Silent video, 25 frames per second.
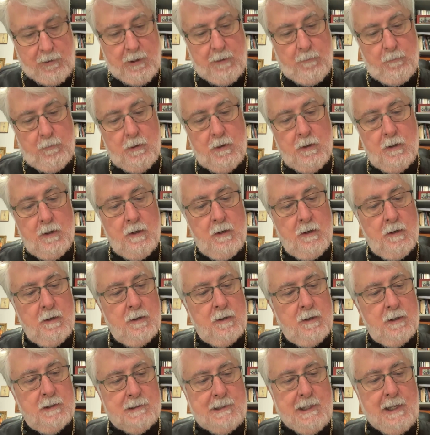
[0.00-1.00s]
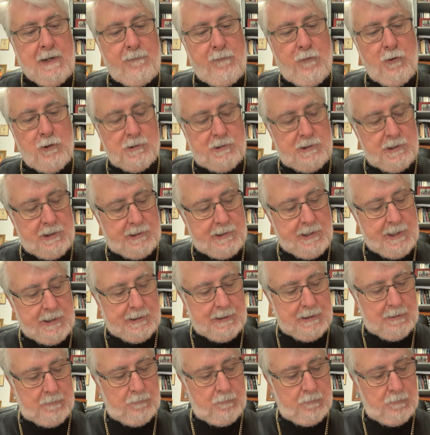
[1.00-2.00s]
from Seek First the
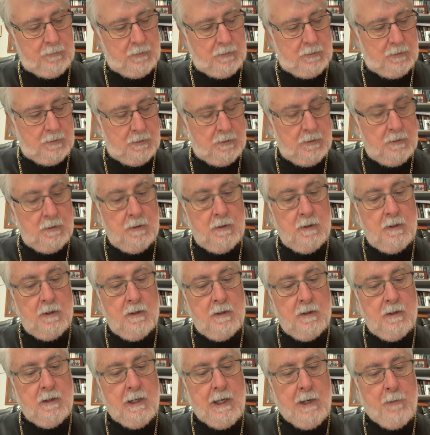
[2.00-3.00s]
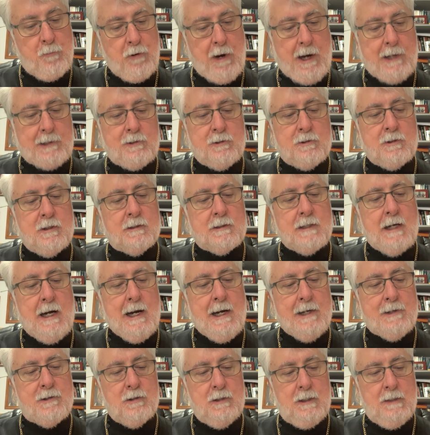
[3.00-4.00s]
Kingdom, a practical
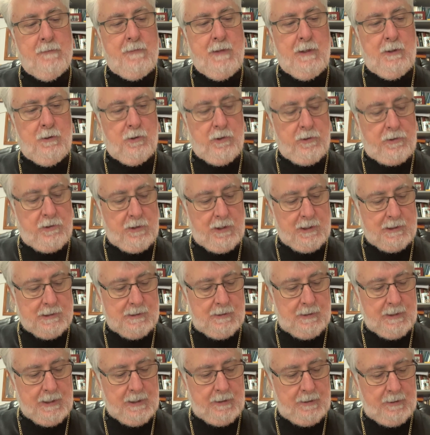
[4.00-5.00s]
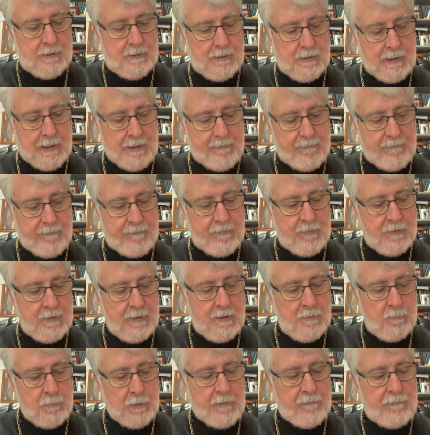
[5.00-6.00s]
guide to living the Orthodox life
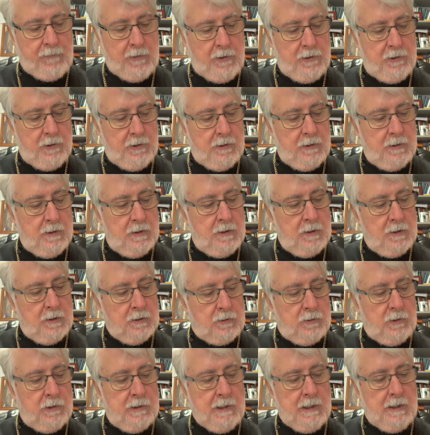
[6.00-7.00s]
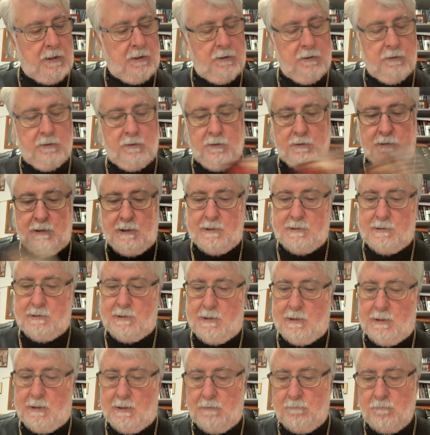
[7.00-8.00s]
by Father Cornel
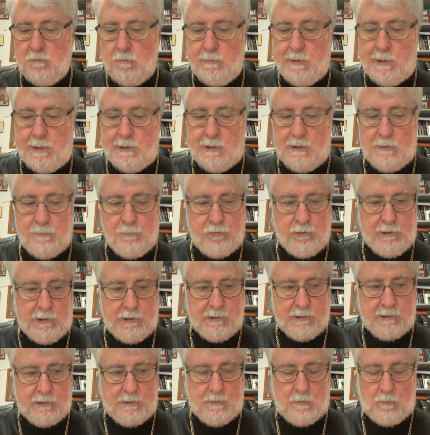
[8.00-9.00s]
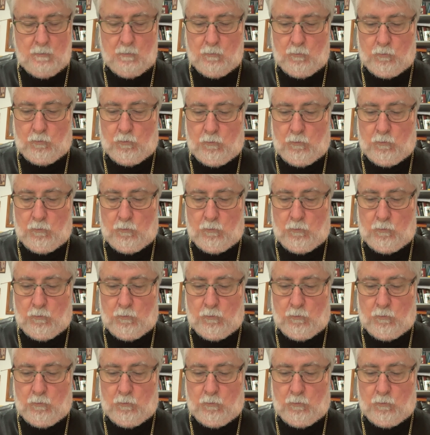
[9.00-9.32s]
Todesia, a Romanian priest.